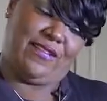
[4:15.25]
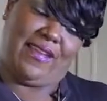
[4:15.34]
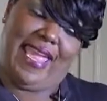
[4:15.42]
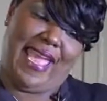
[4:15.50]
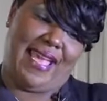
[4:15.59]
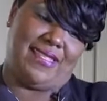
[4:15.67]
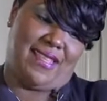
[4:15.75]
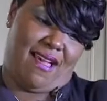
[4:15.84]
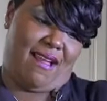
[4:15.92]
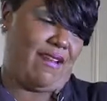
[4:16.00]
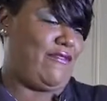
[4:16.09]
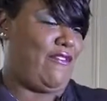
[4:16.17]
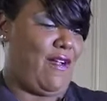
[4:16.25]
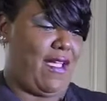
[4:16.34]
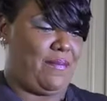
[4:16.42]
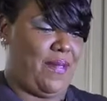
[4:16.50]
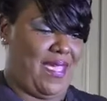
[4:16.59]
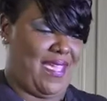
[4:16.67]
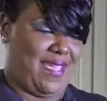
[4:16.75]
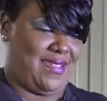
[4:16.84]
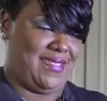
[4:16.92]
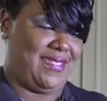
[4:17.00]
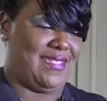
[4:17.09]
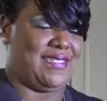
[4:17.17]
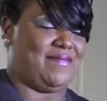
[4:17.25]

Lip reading: the cast iron frying pan.